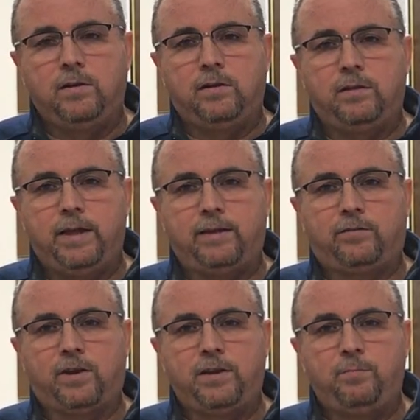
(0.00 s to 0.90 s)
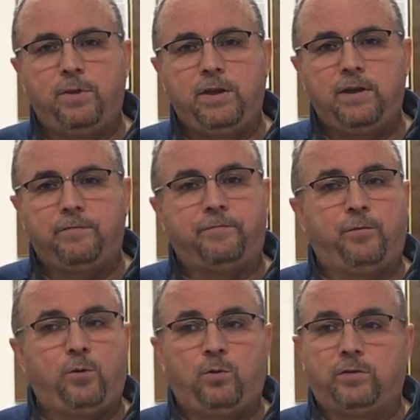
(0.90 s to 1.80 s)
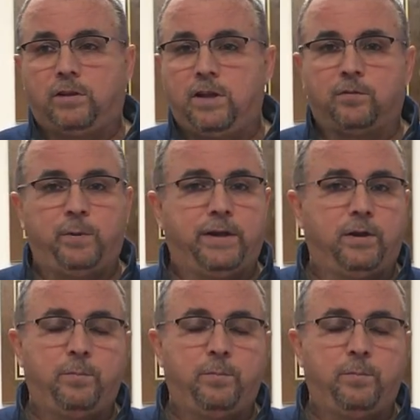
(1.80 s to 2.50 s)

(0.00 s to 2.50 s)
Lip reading: that's going to be a full deluxe beginner